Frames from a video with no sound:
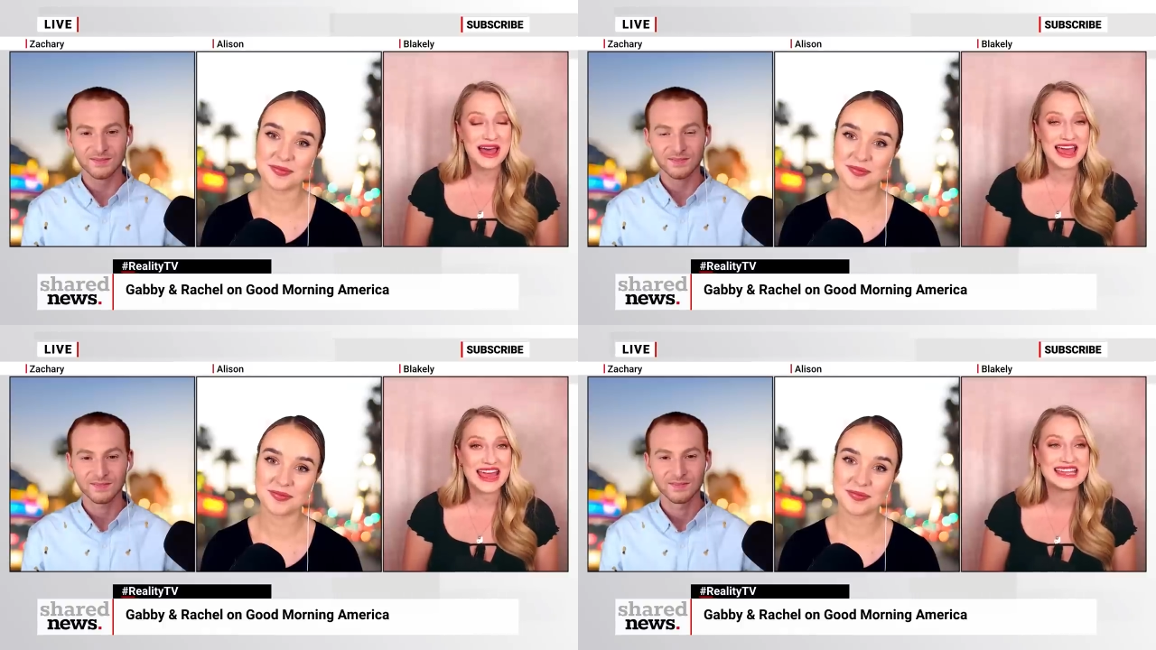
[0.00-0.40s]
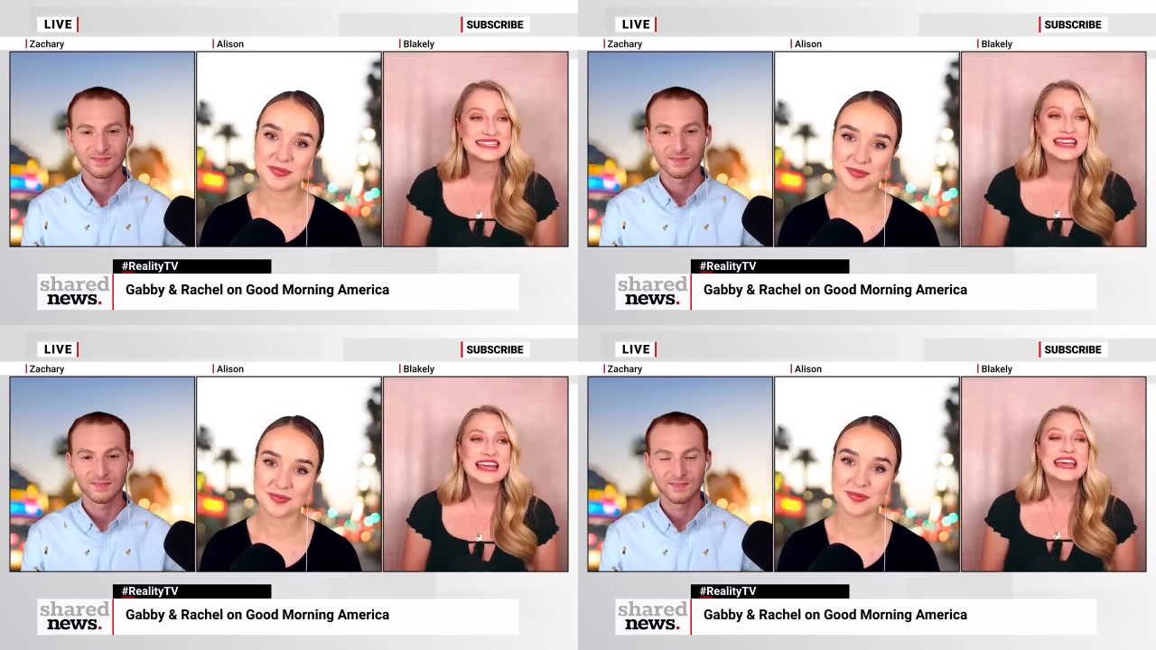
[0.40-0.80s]

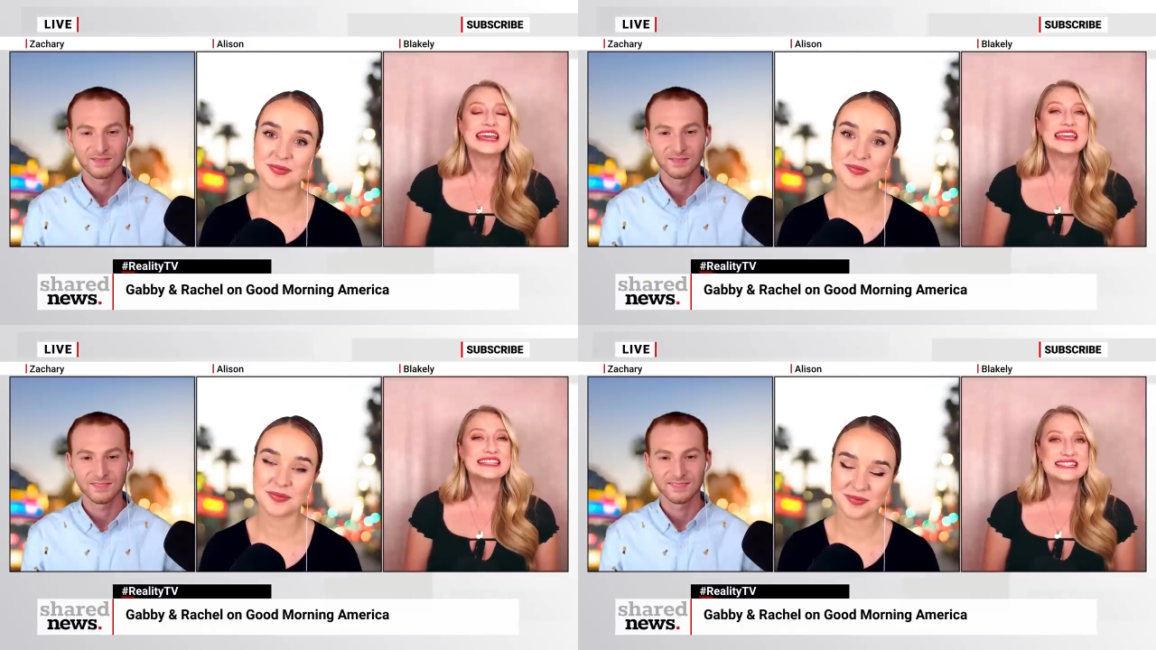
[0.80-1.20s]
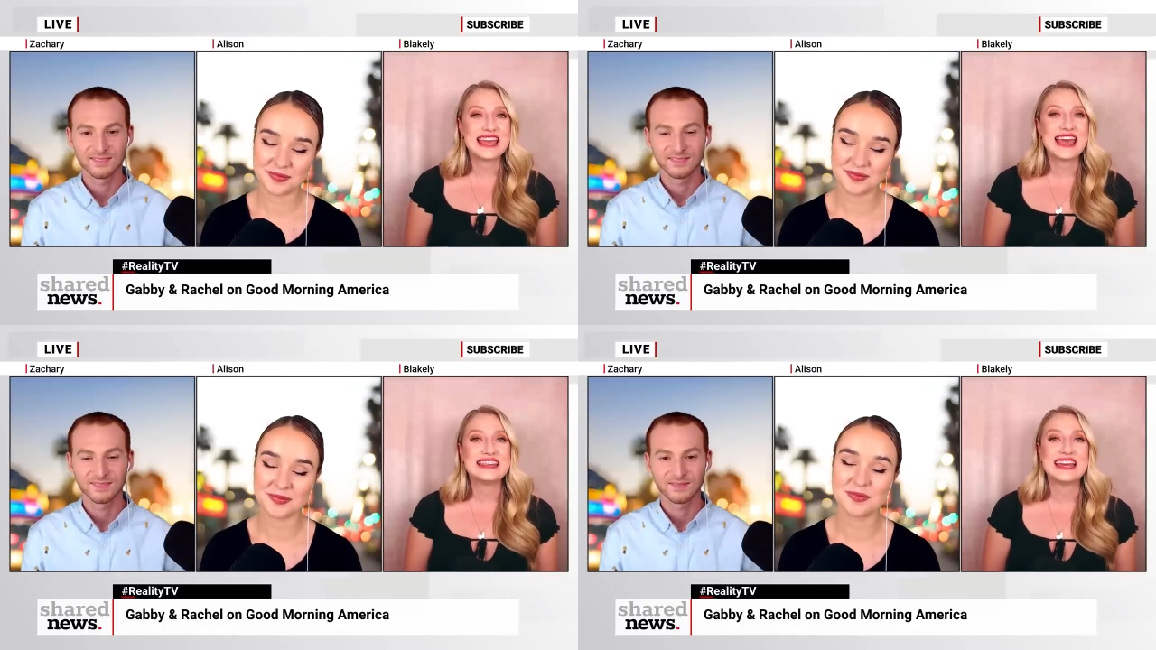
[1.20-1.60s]
Speaker 1: But he
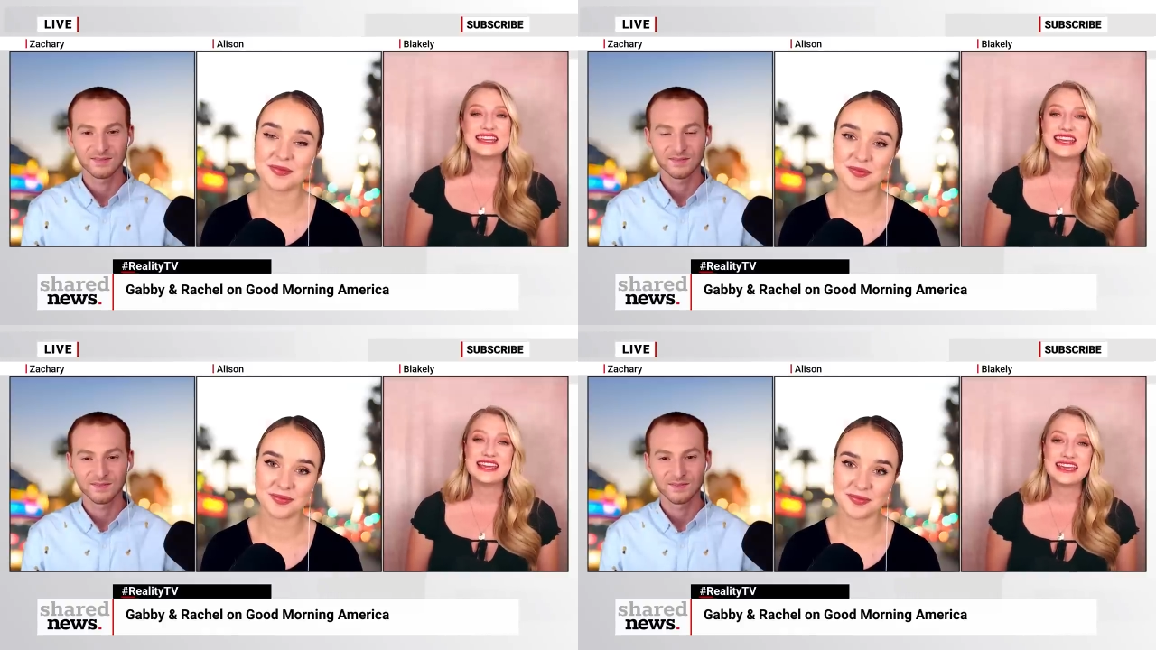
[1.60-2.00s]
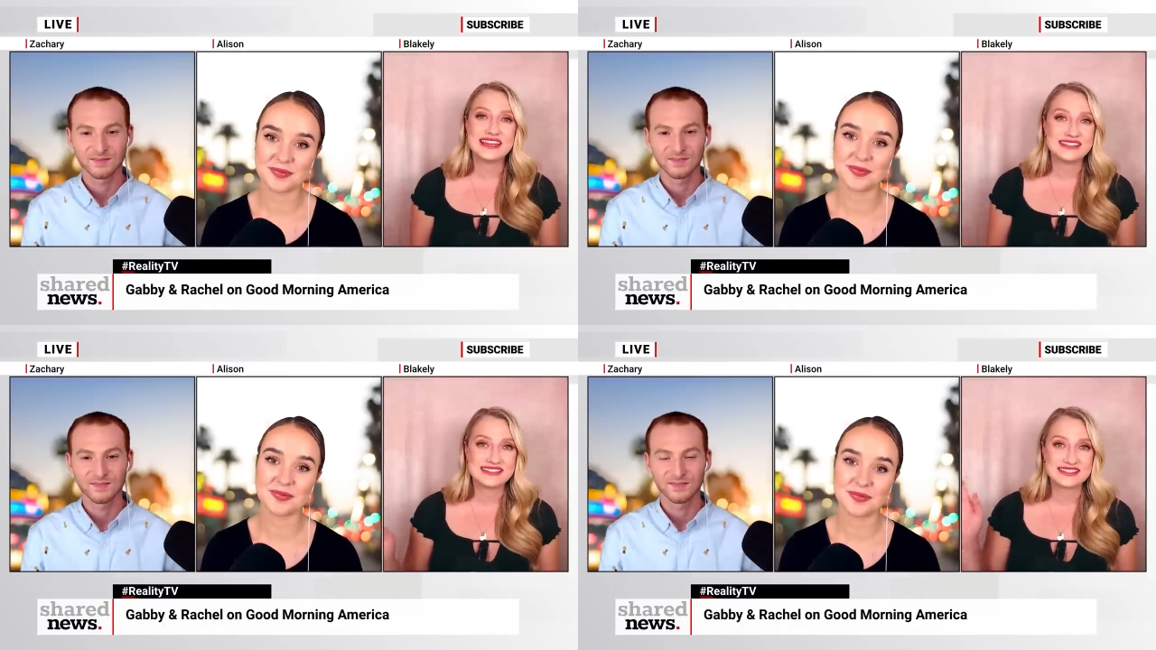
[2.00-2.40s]
said that he
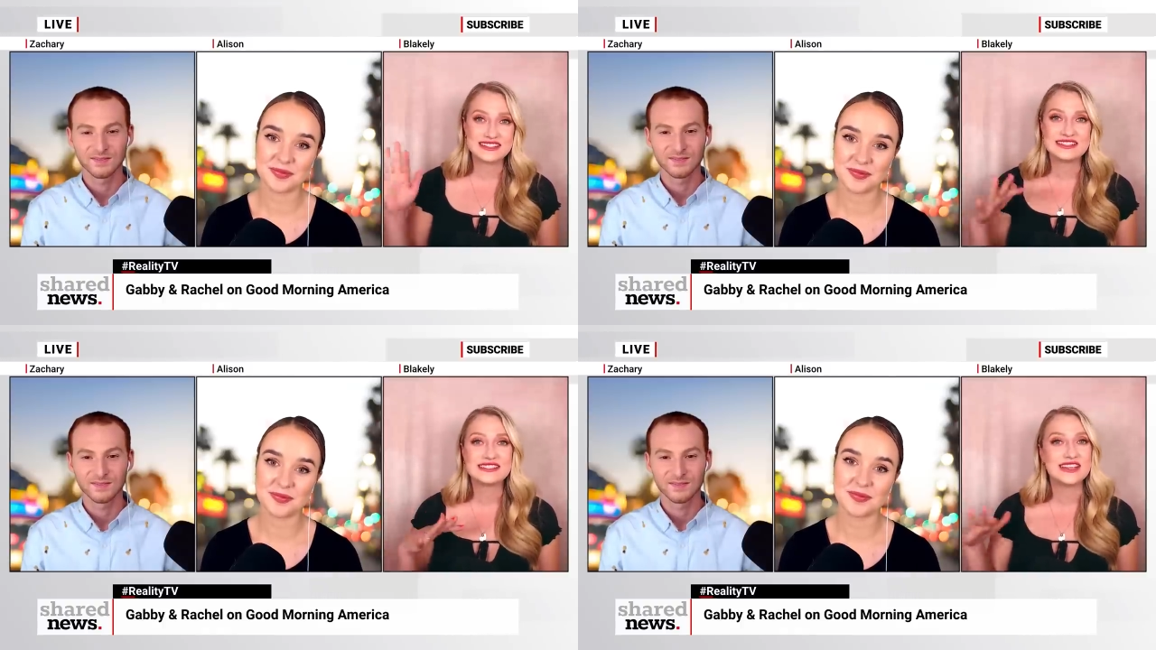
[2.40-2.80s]
is